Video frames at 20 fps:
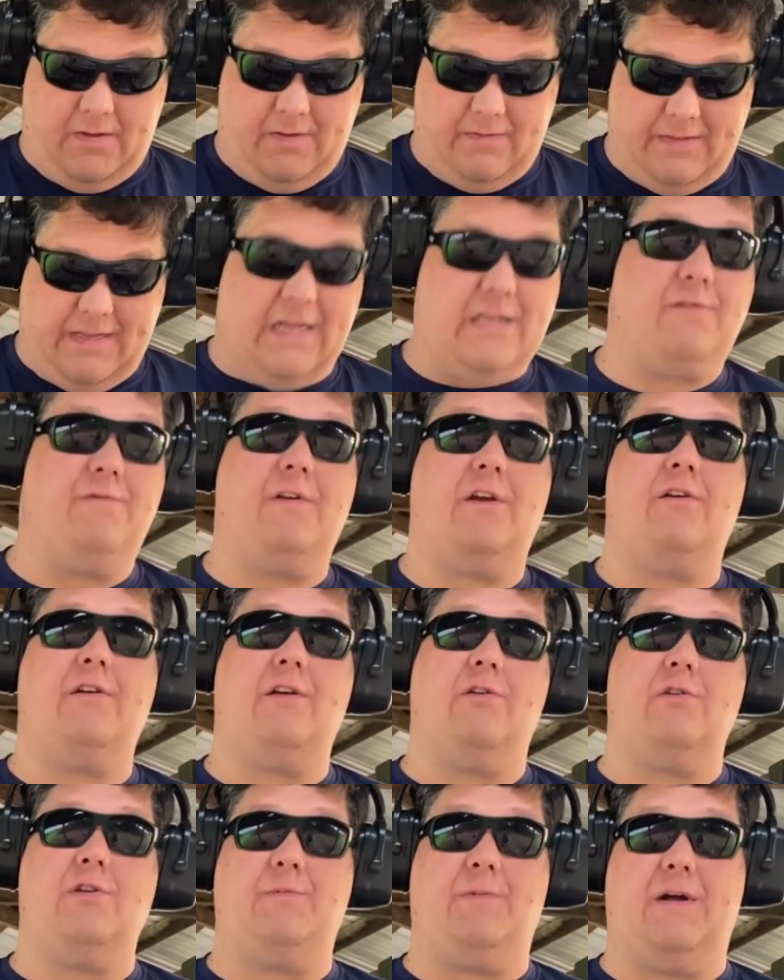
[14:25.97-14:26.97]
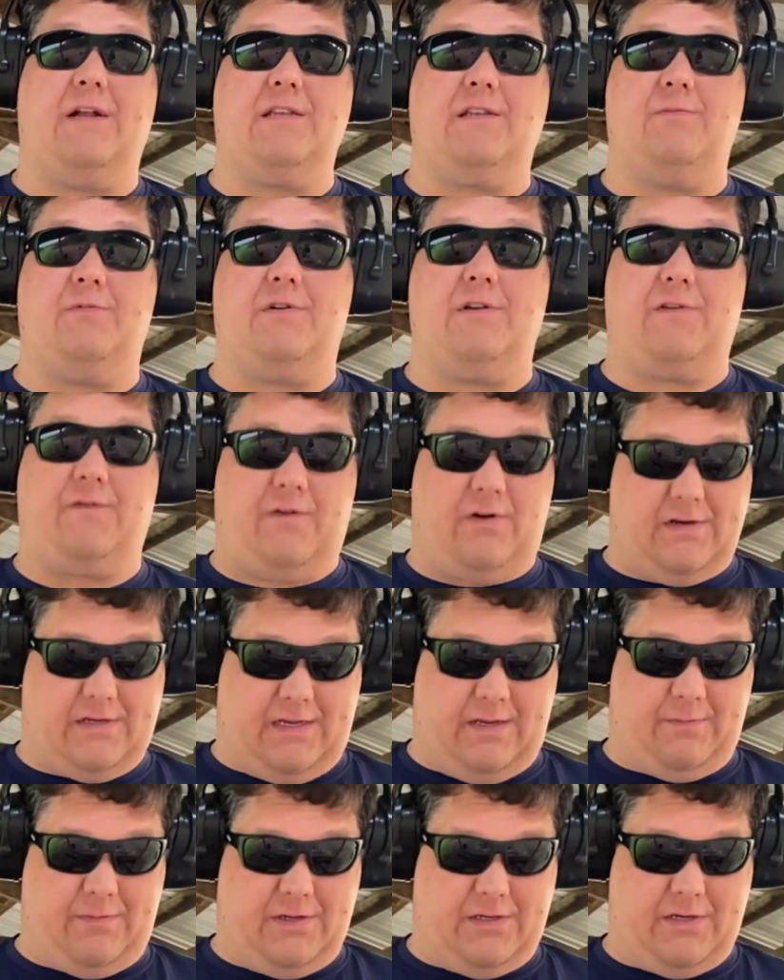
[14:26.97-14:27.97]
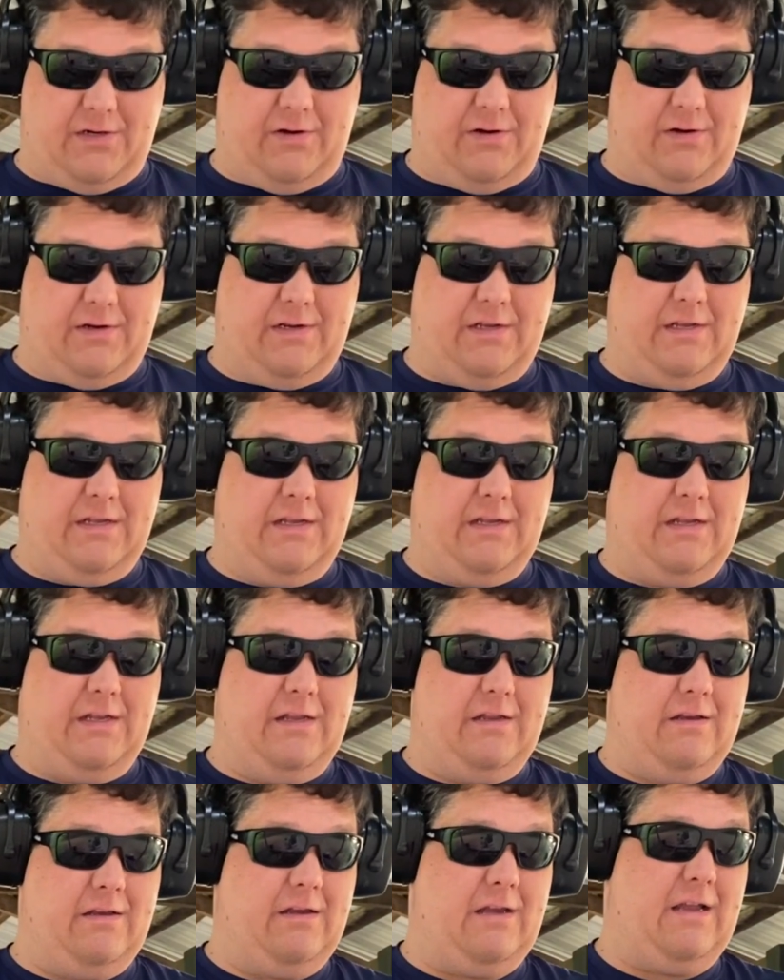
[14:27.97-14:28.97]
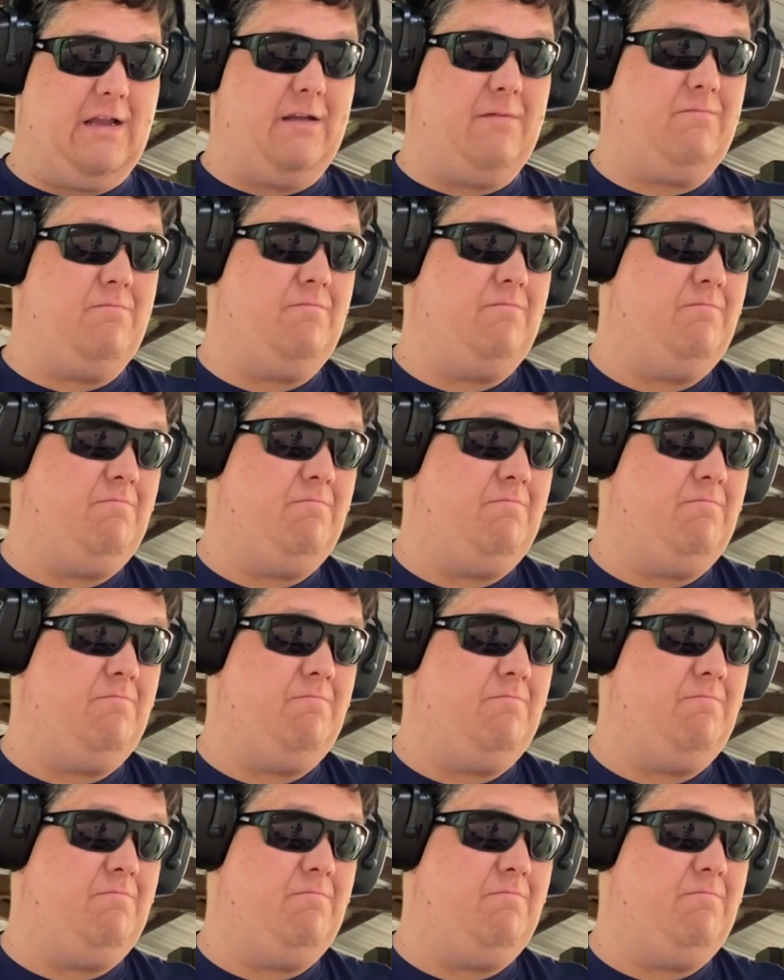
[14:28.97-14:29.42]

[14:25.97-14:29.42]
That's very irresponsible as far as I'm concerned. There